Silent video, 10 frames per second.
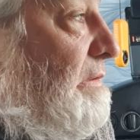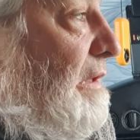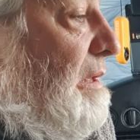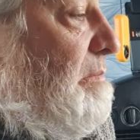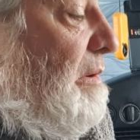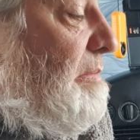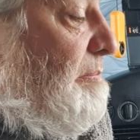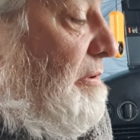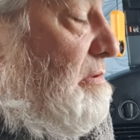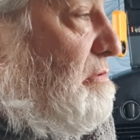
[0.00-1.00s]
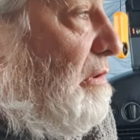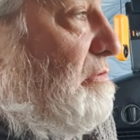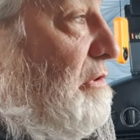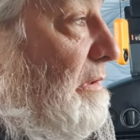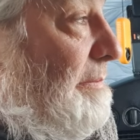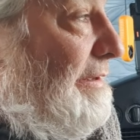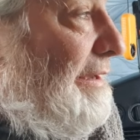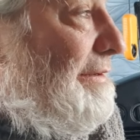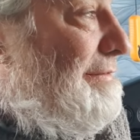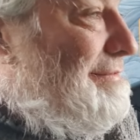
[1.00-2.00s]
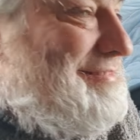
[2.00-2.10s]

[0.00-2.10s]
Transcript: think it might be brewdog time again.